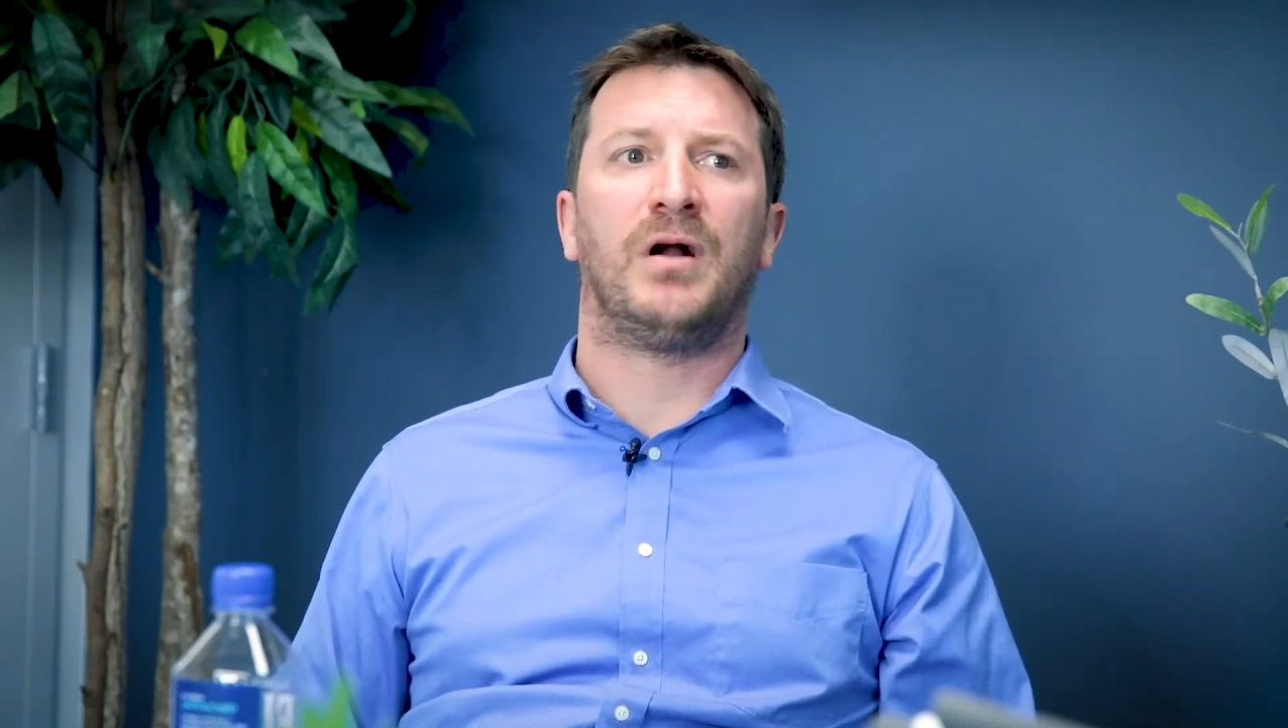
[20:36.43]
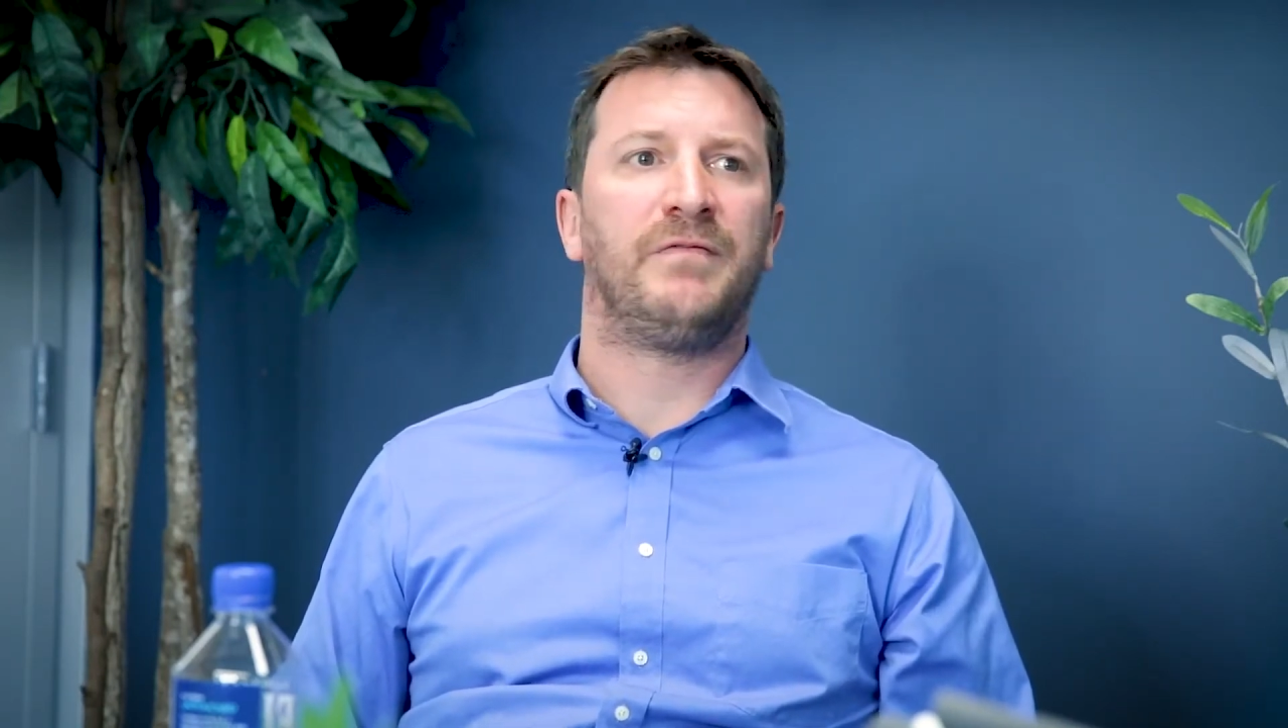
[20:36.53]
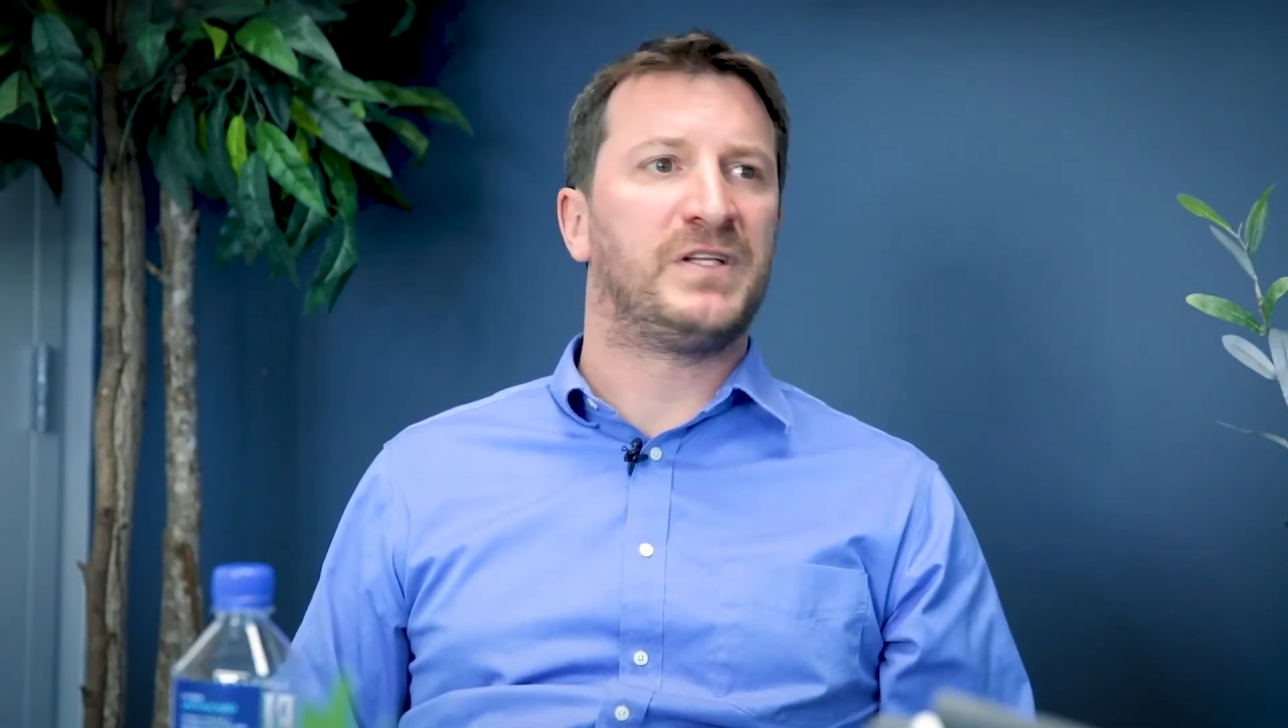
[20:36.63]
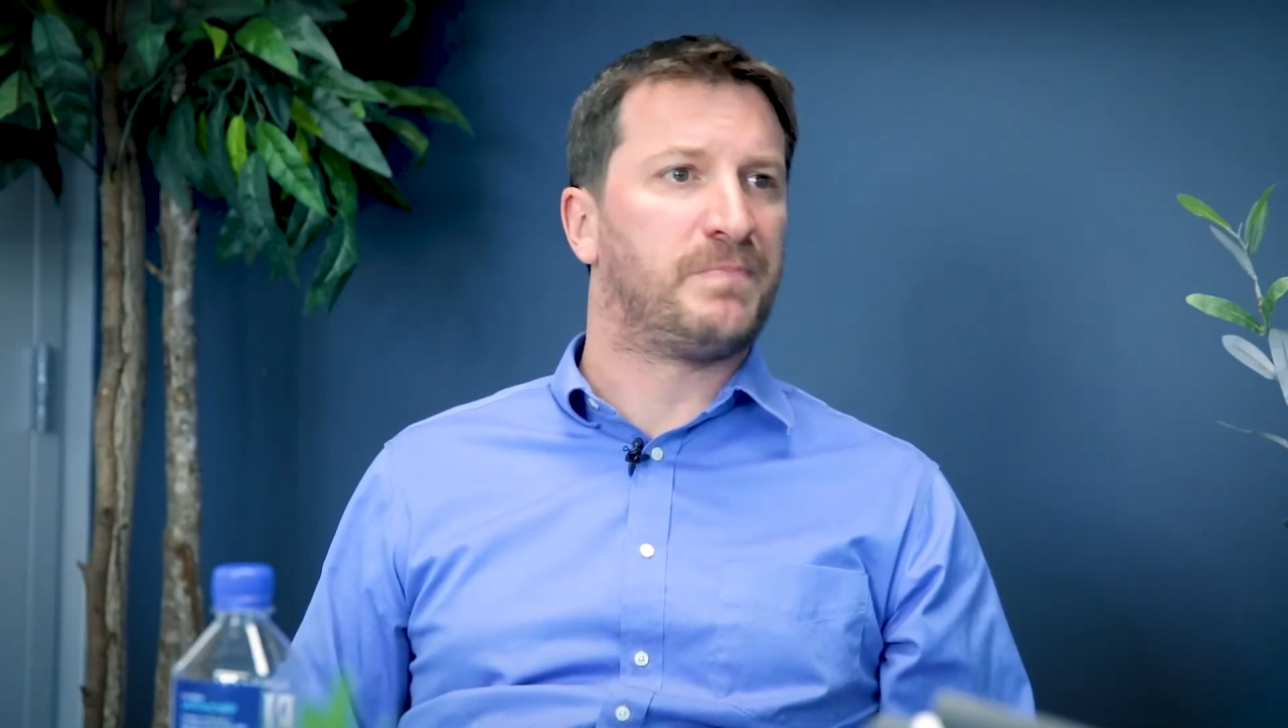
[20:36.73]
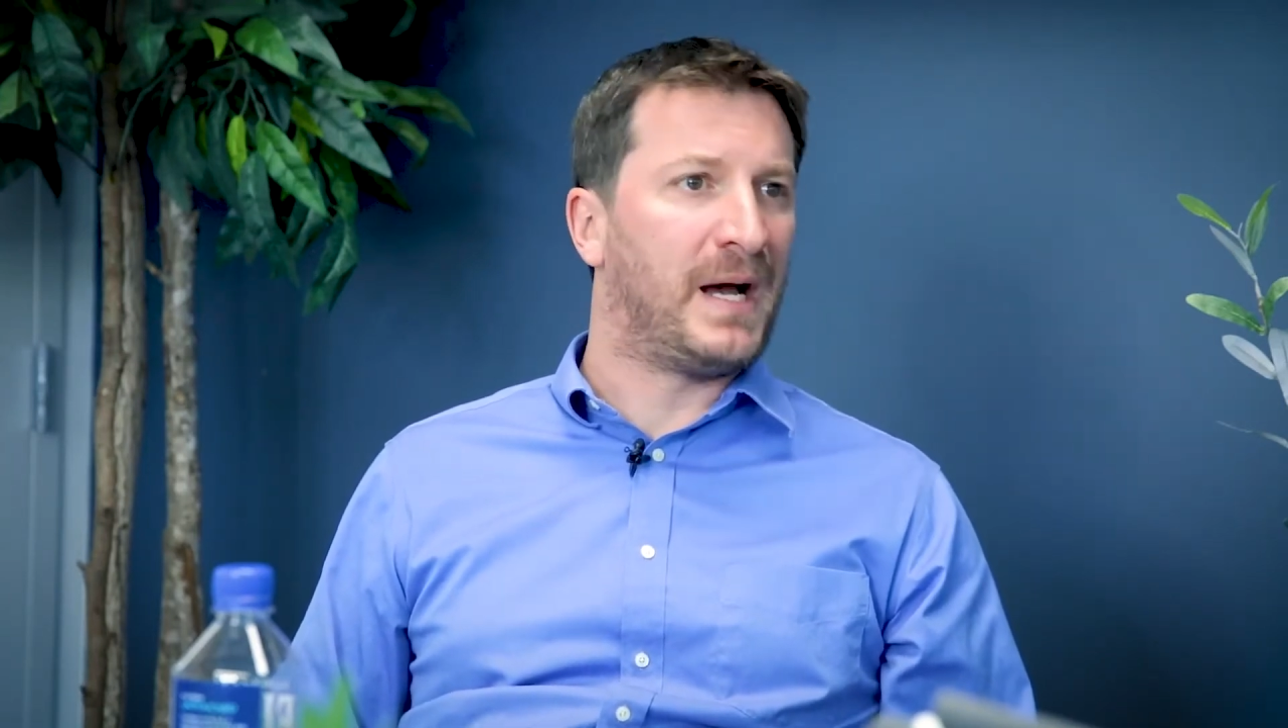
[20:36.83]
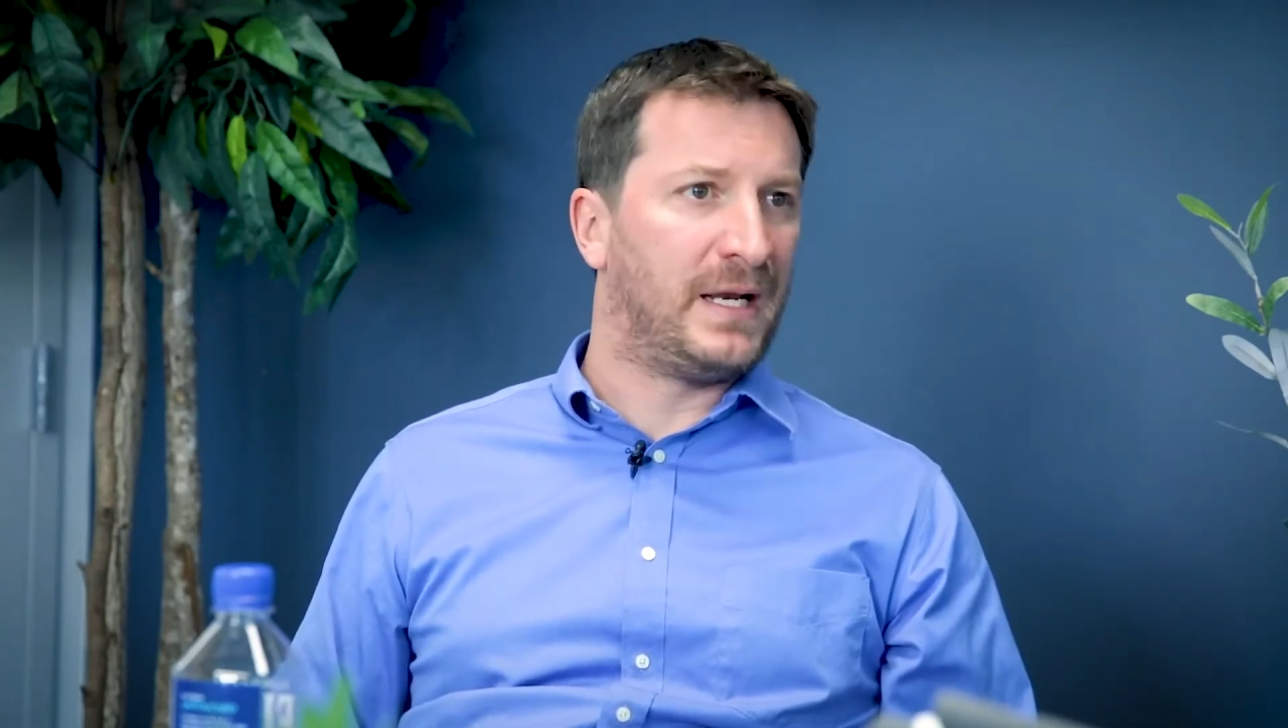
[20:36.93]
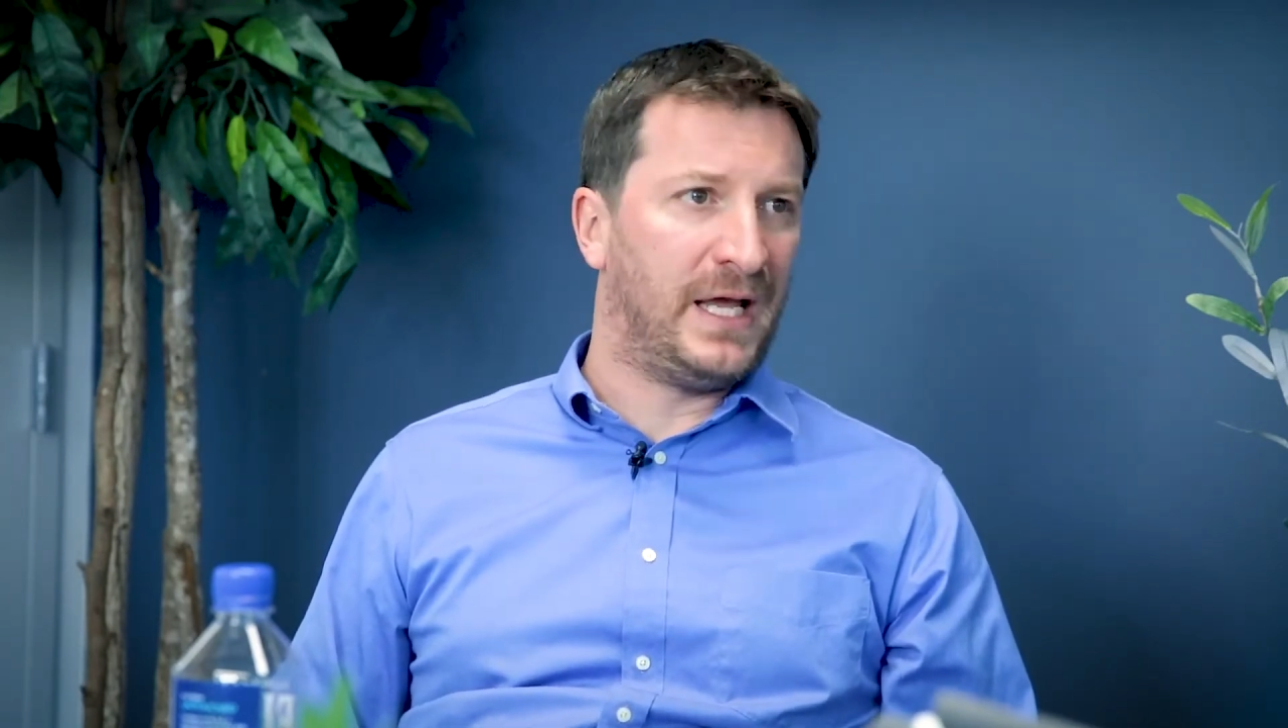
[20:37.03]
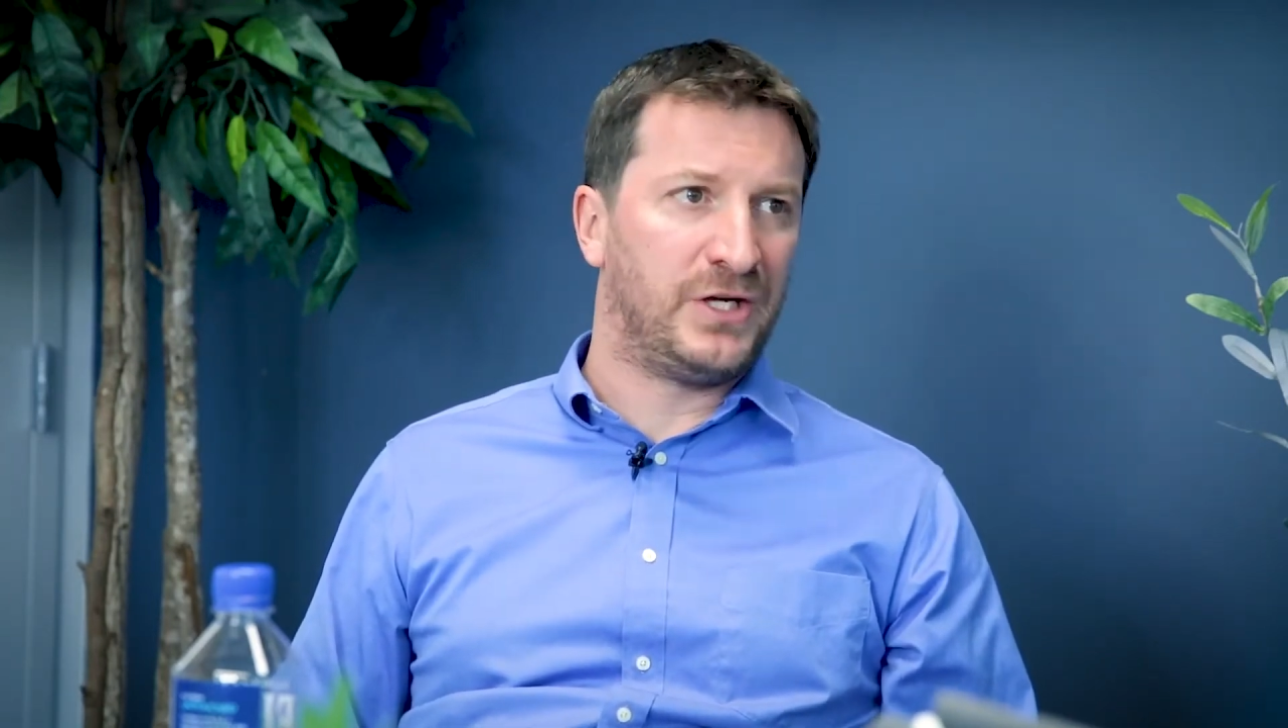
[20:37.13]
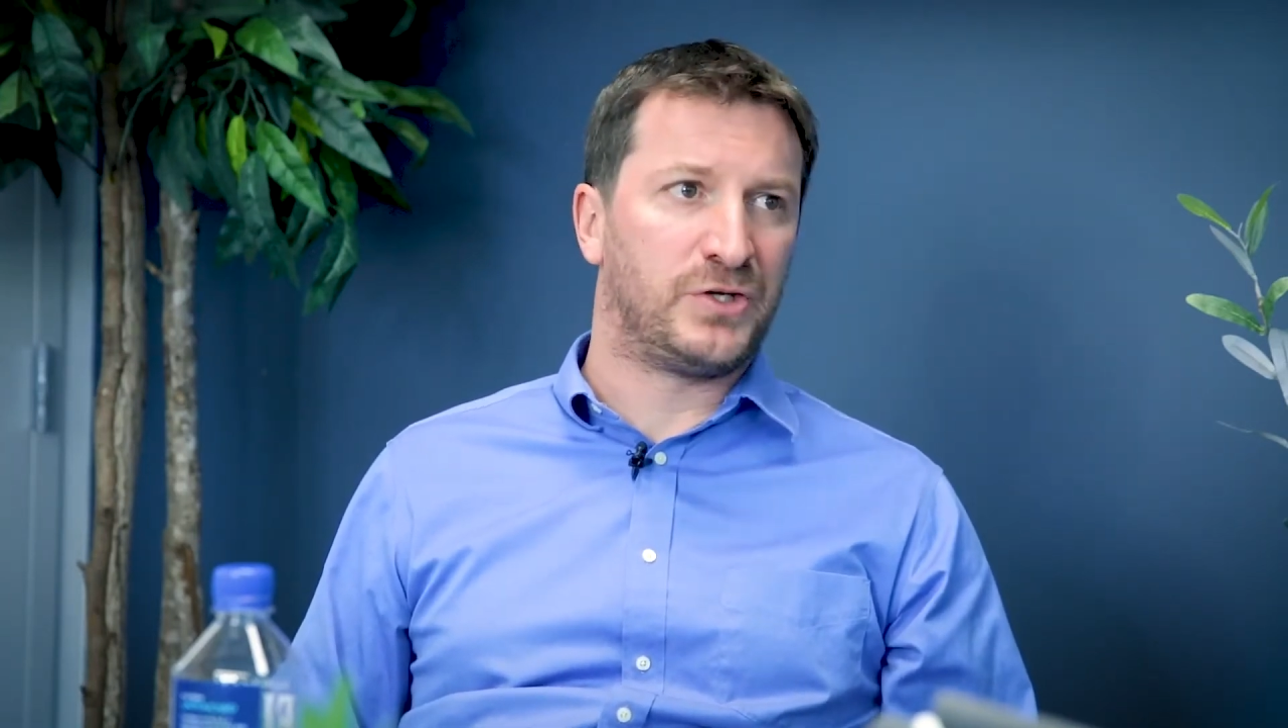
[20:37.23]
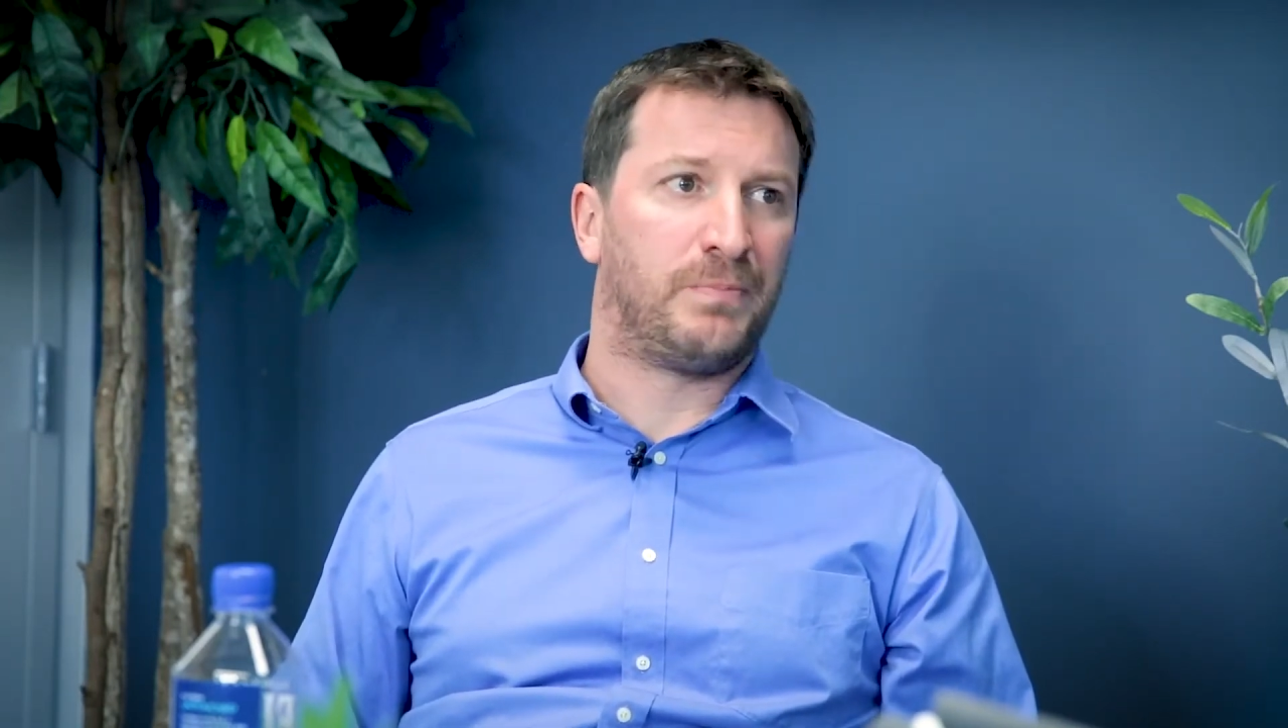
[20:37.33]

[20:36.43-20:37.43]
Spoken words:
of it's by nature,